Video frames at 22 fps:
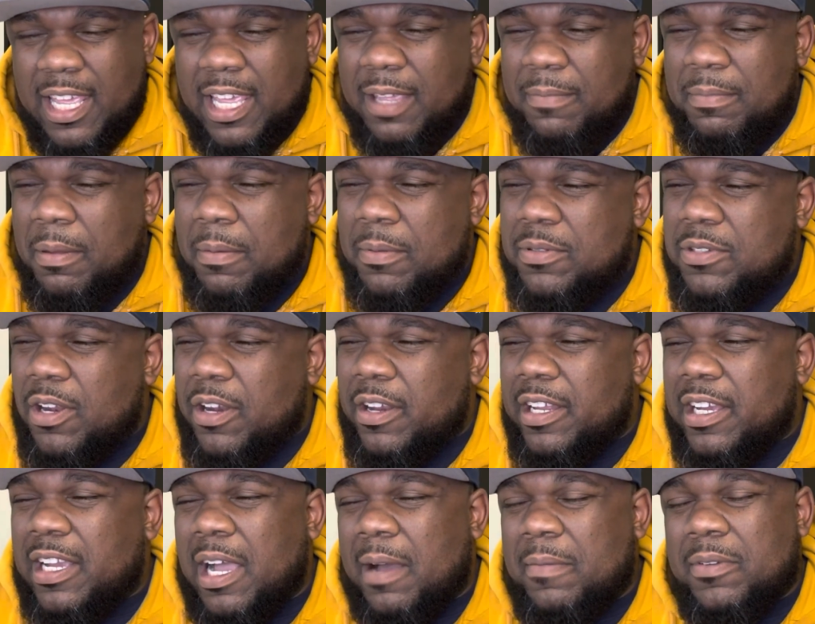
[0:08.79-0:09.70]
people starting to
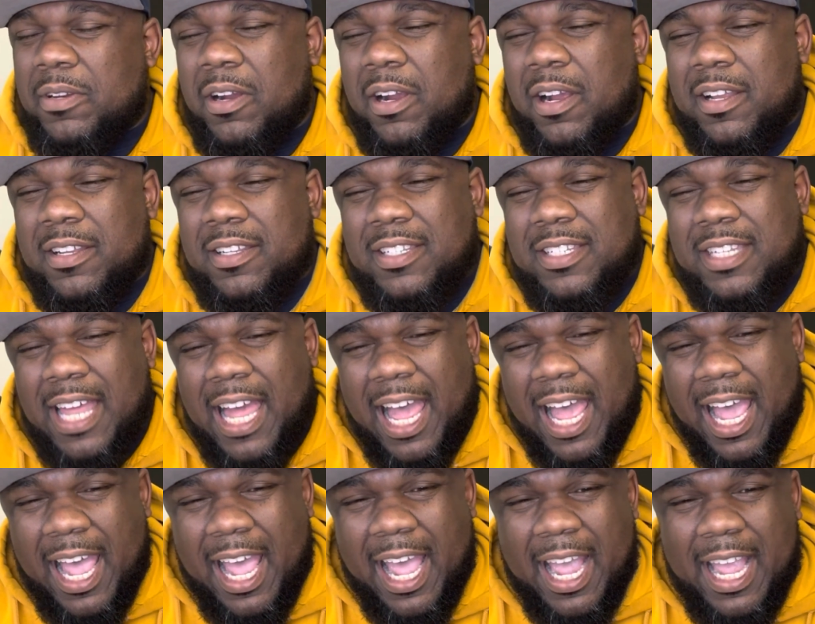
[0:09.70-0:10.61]
come to our
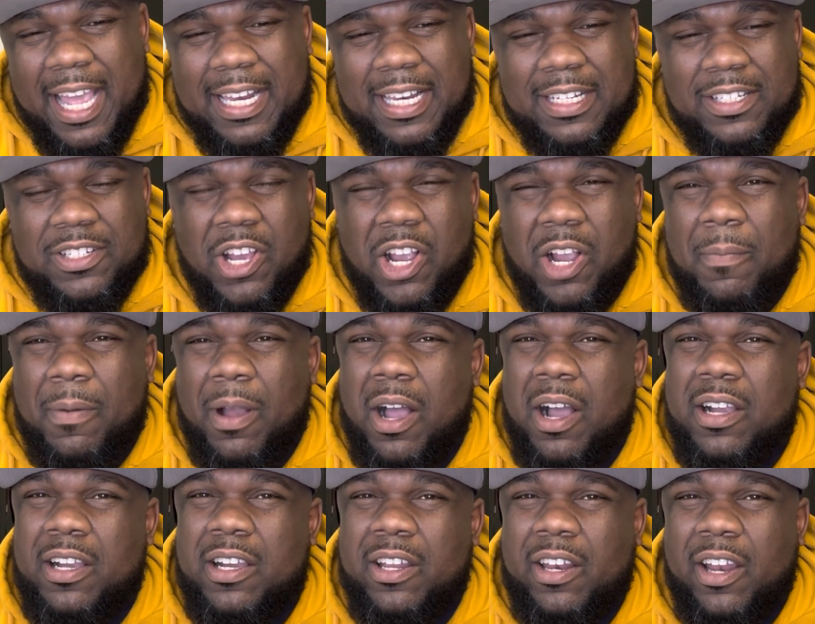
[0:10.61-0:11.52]
side and talk about how
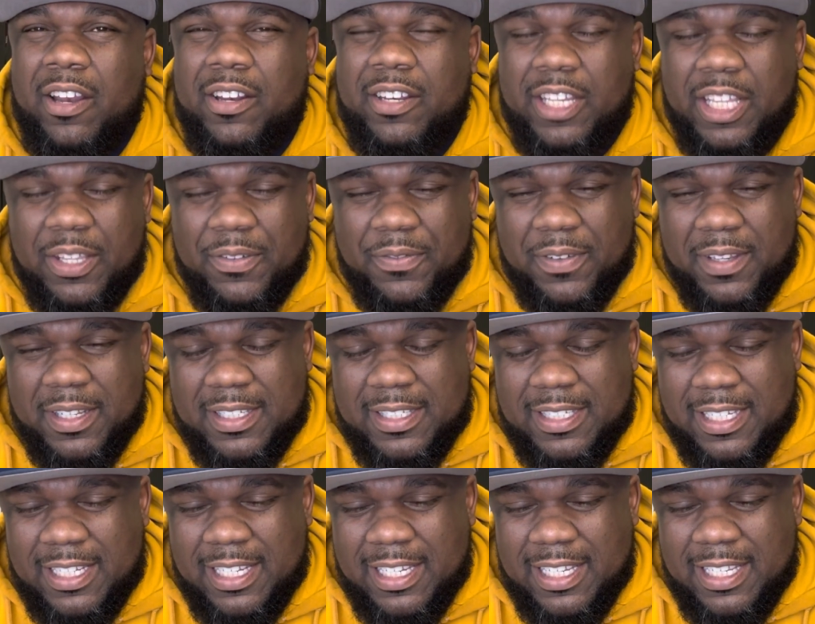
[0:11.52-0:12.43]
good our defense
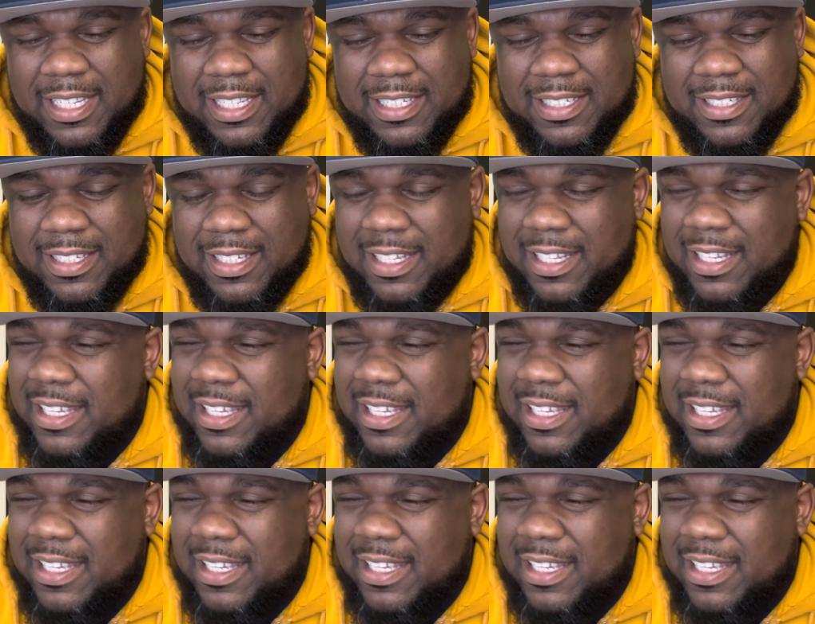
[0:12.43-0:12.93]
is.